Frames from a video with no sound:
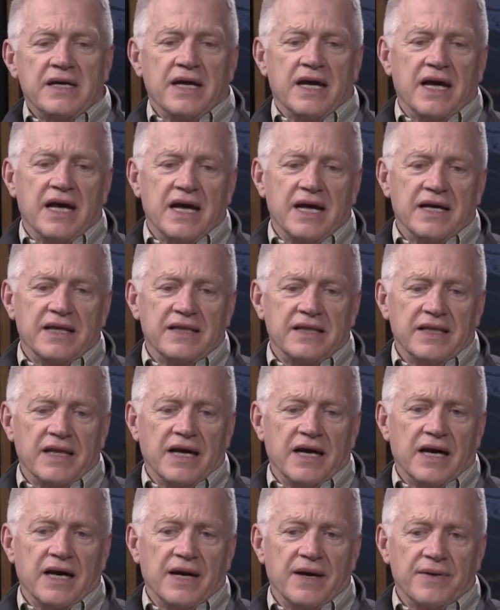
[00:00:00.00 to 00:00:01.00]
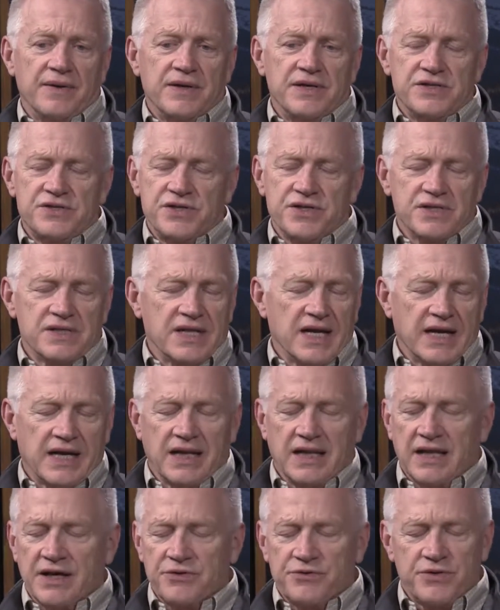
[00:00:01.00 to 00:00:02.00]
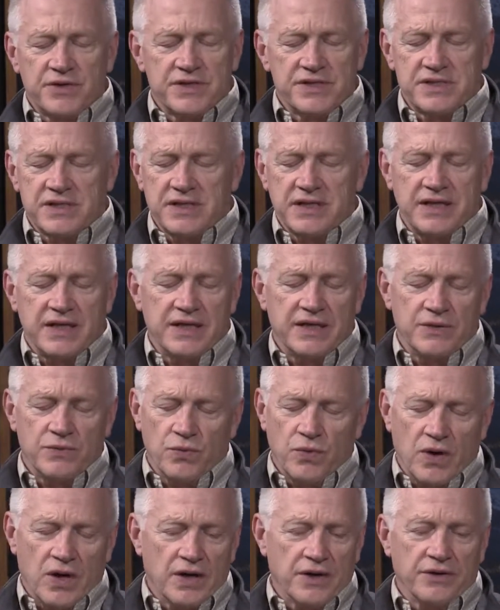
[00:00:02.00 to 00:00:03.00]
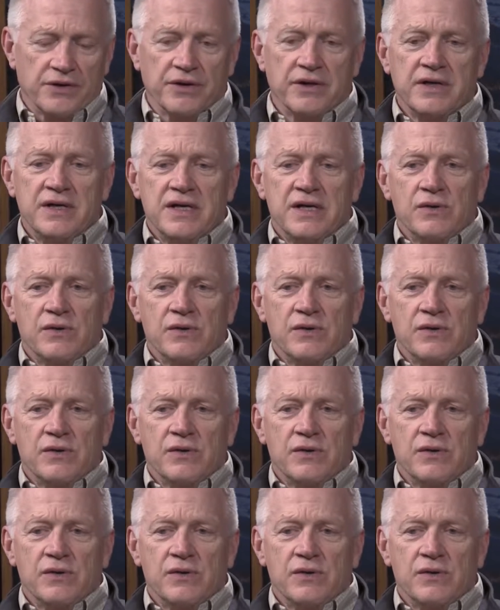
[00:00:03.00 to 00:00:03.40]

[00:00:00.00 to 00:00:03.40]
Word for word: And uh, it's just like electricity and water.